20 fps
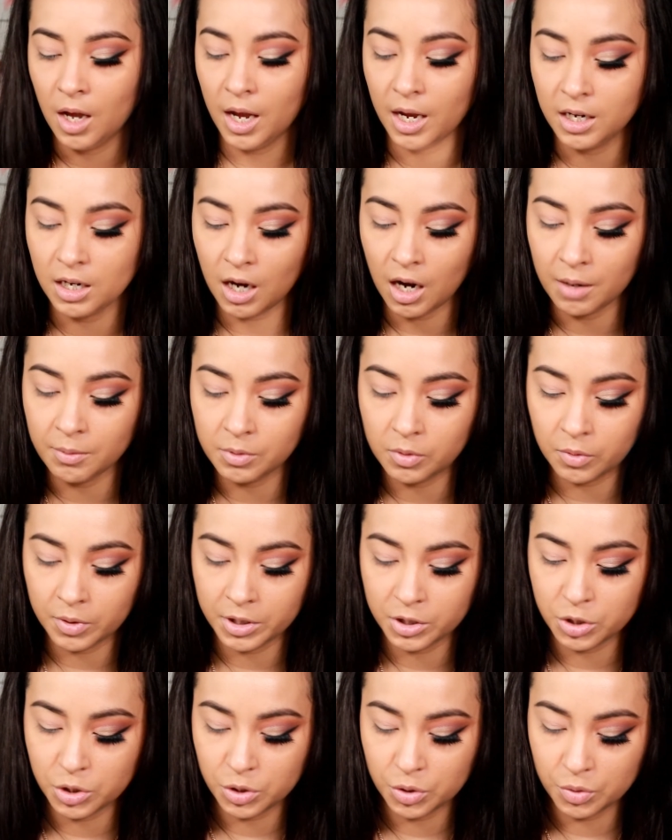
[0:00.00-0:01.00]
and I'm
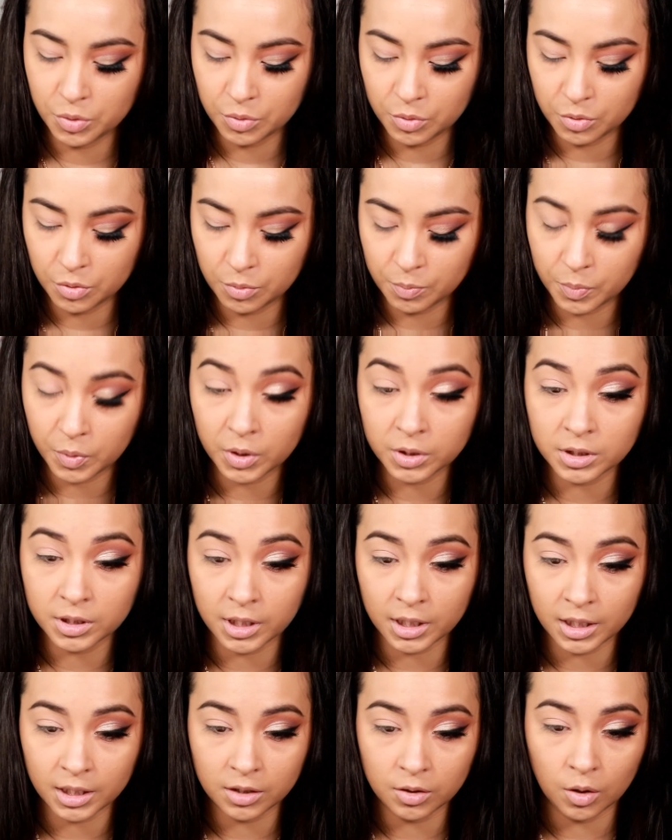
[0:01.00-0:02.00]
going to put
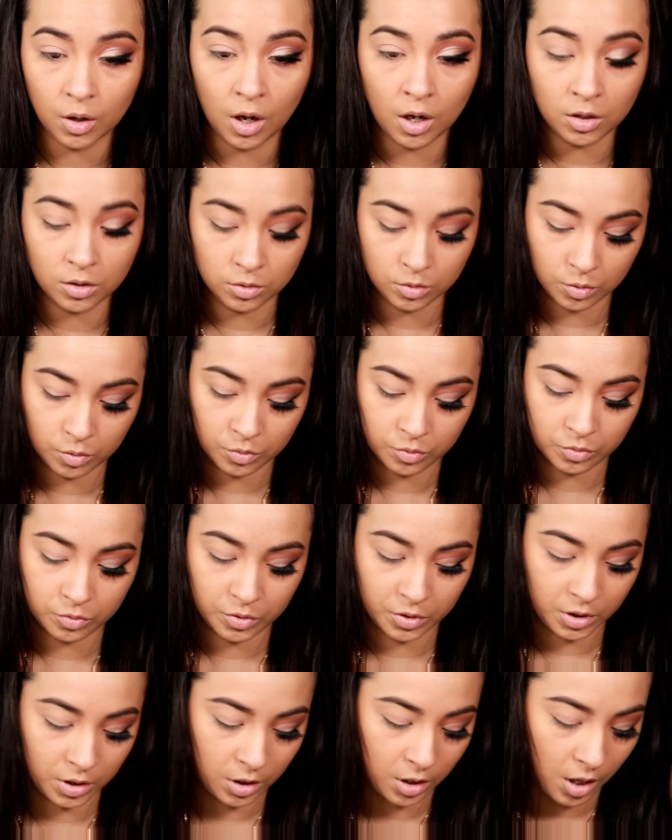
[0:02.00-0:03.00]
that all
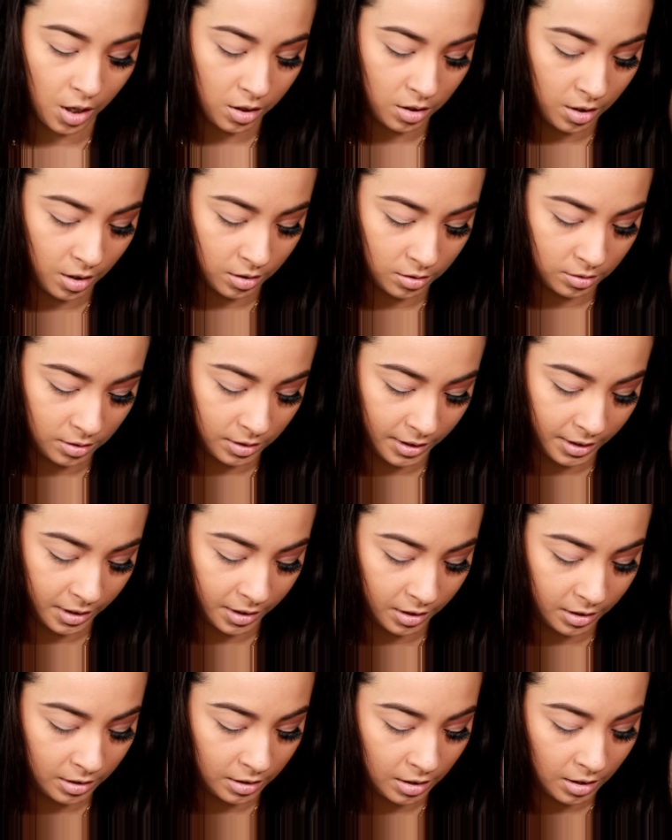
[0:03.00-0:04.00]
over the
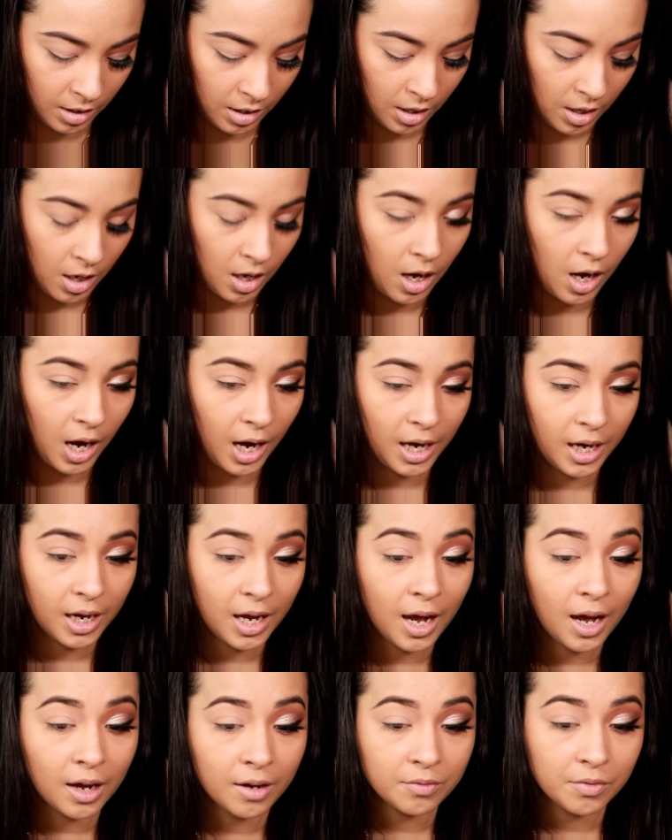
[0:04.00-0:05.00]
lid. I
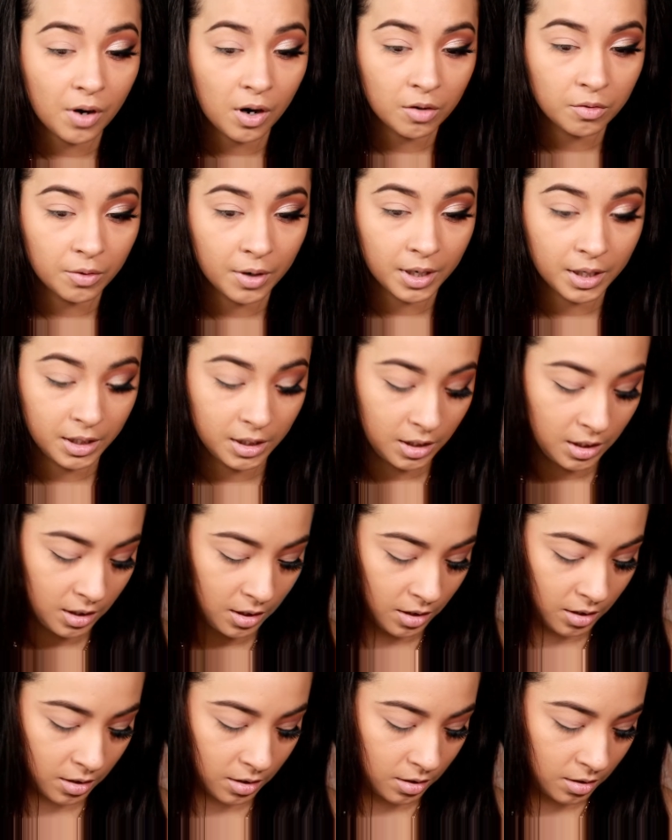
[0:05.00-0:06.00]
have
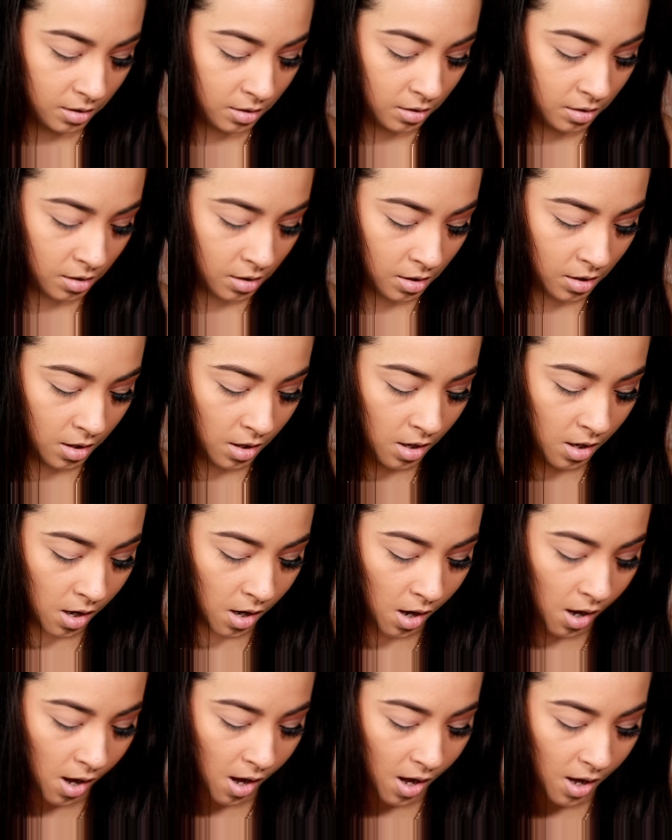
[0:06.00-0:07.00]
already
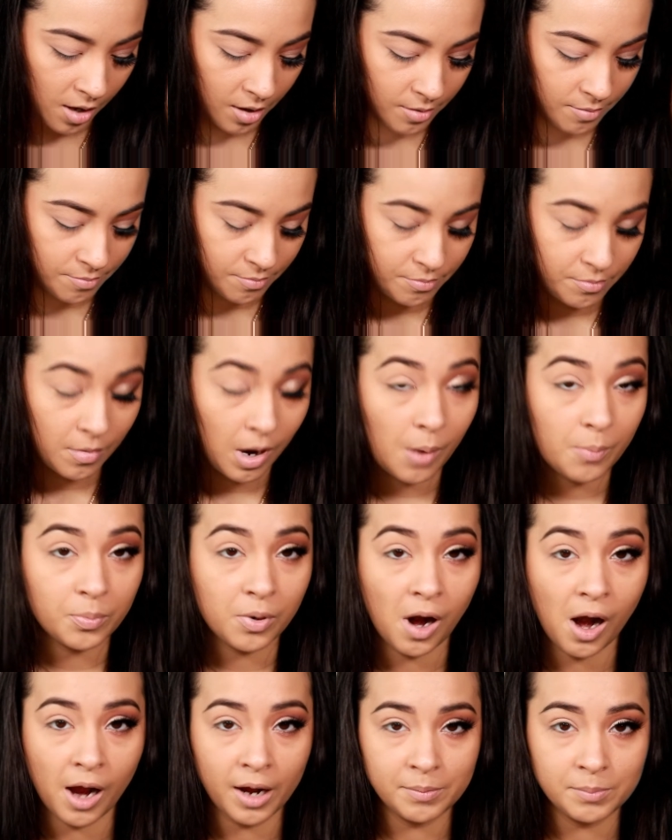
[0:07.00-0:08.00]

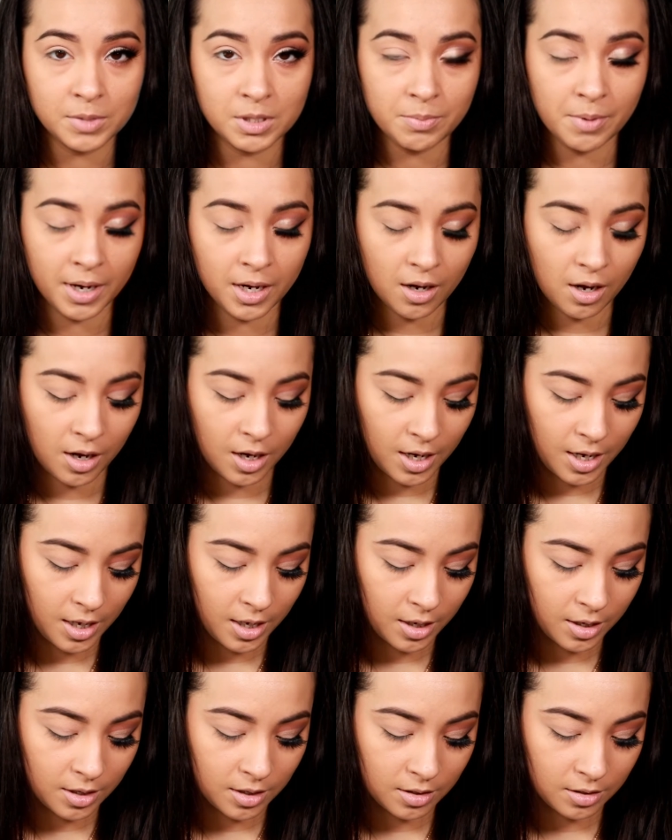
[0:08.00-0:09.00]
primed my
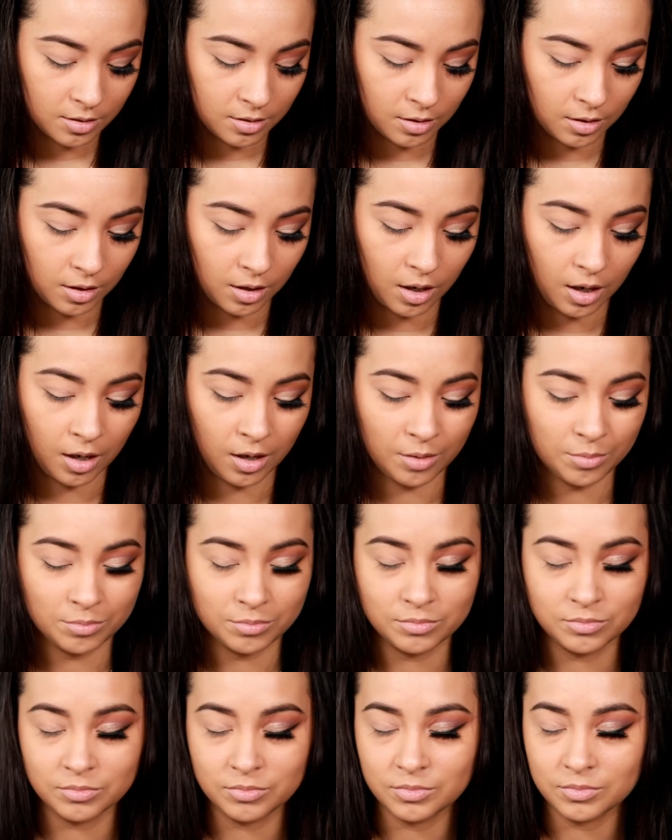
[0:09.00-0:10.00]
eye.
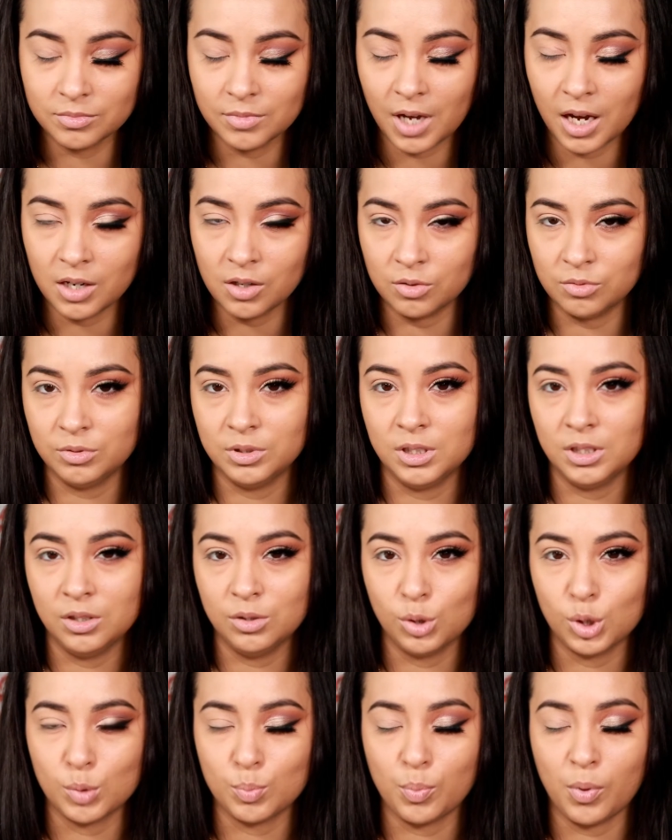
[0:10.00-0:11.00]
I don't really
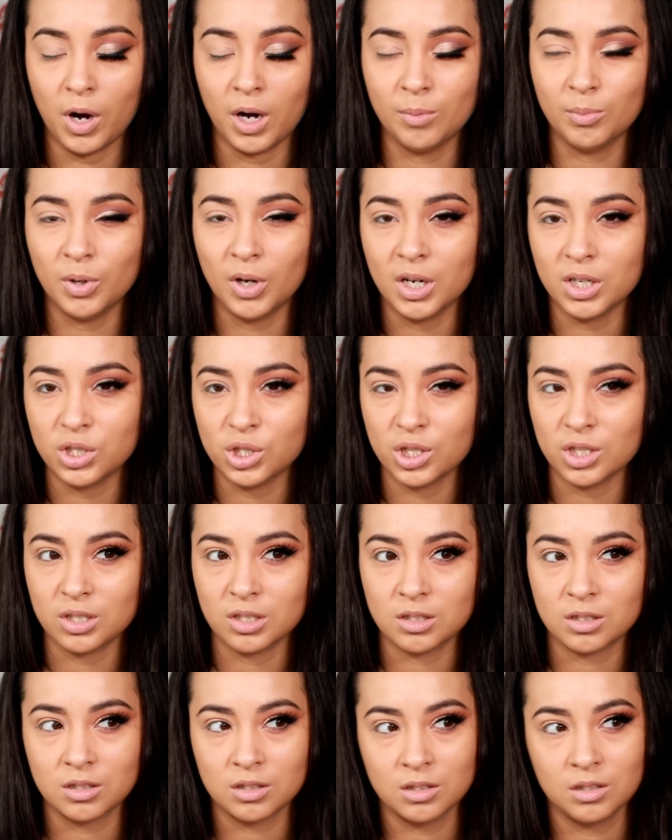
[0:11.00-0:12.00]
use primer, I
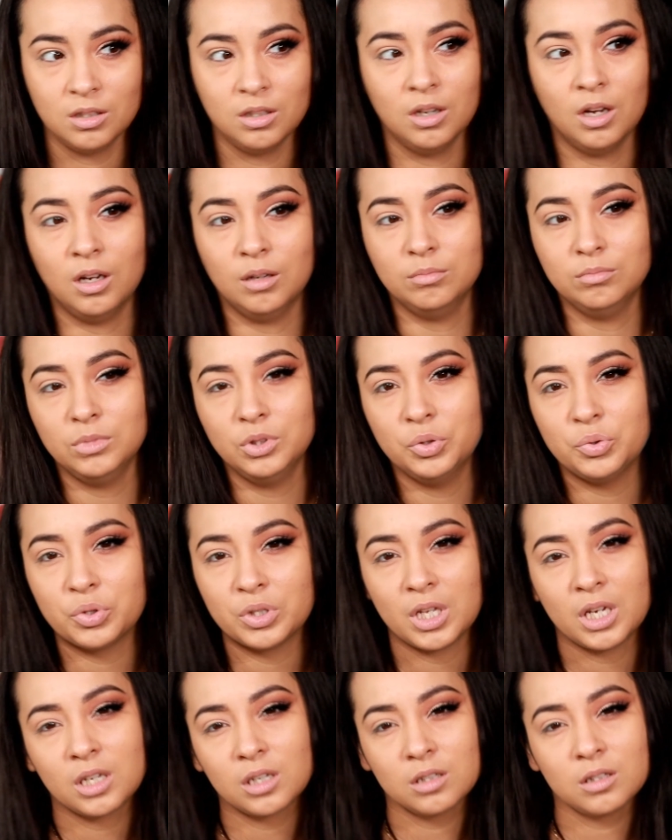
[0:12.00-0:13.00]
just
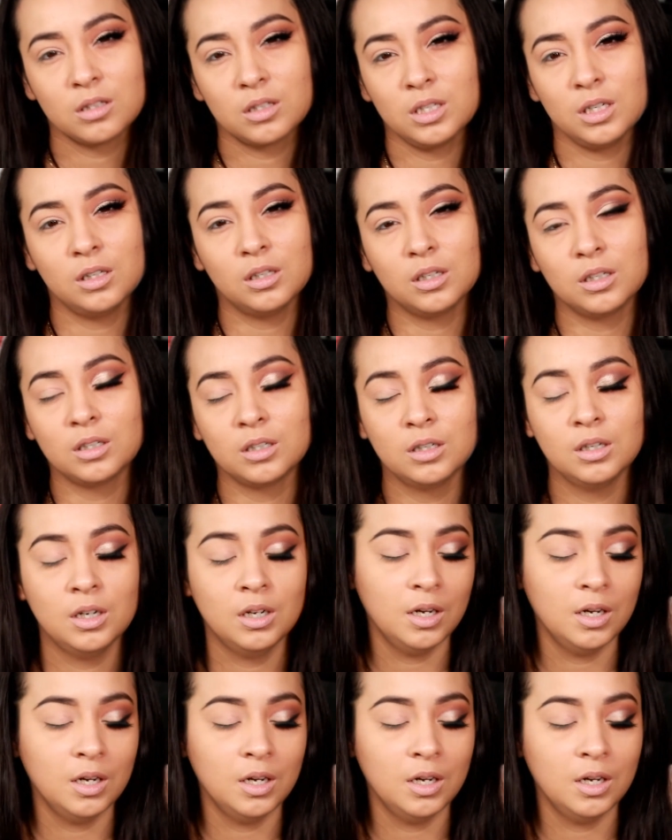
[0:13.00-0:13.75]
use like concealer